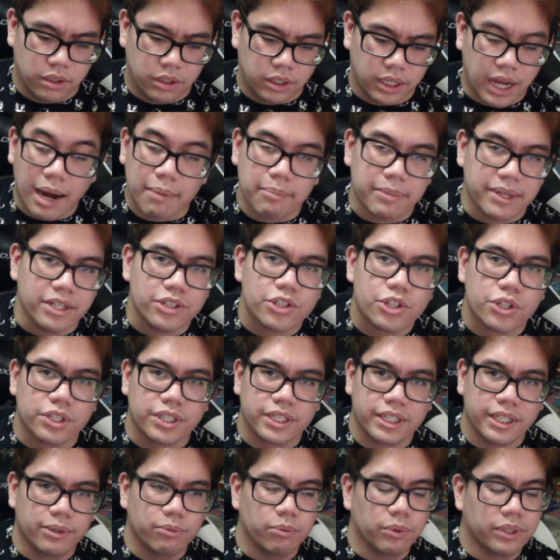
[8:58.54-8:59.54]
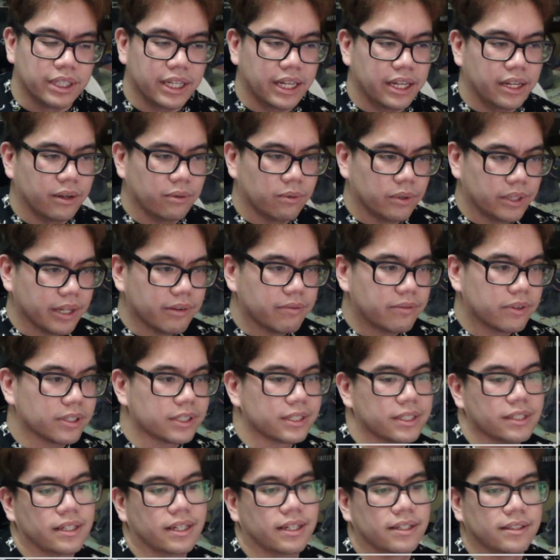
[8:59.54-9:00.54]
got me interested when they
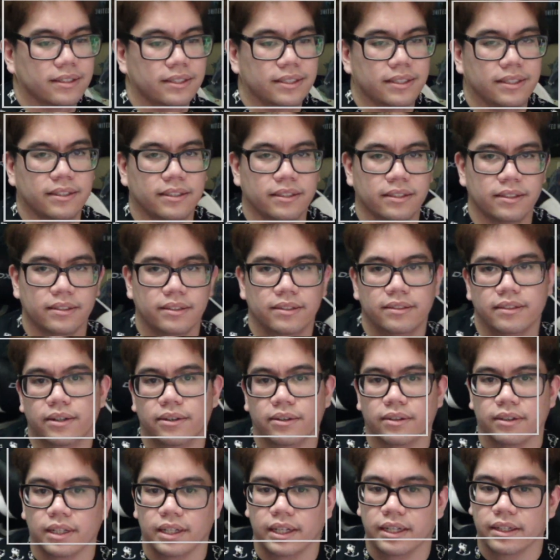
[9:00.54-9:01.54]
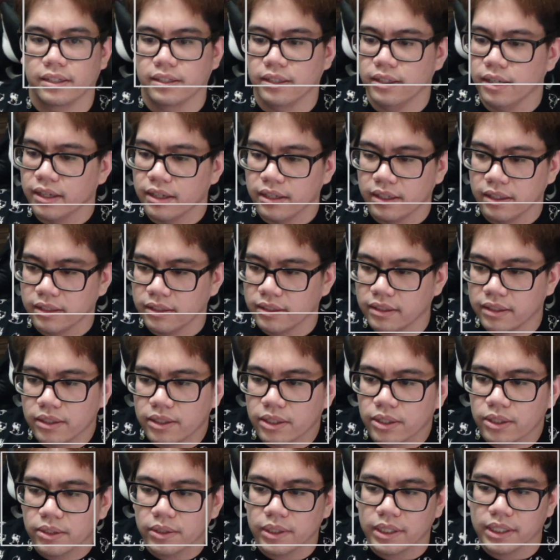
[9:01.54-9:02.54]
first announced it, and they were like, yay, you
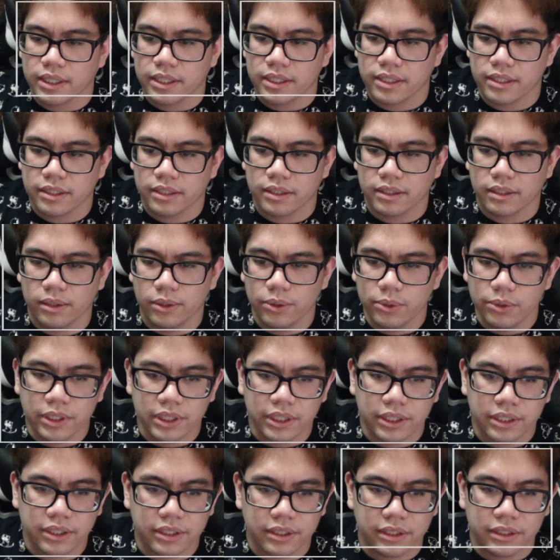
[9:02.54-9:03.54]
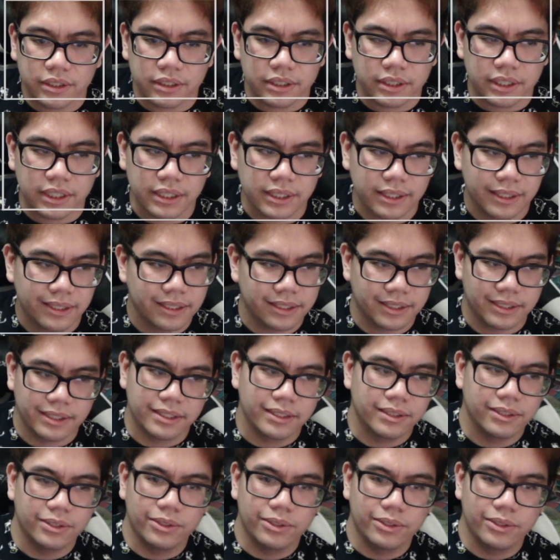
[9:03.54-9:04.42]
know, Luna, this is a